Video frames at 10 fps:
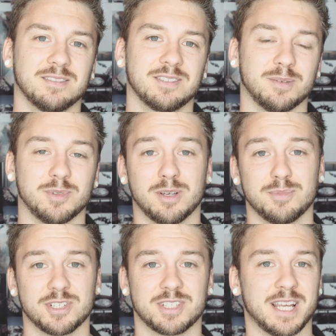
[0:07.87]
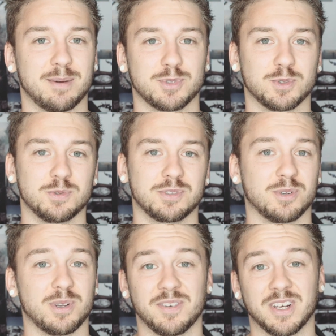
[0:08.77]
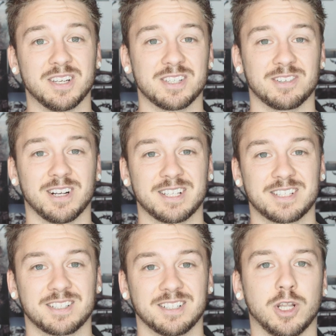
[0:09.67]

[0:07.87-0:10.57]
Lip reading: Sometimes just damsels not even in distress.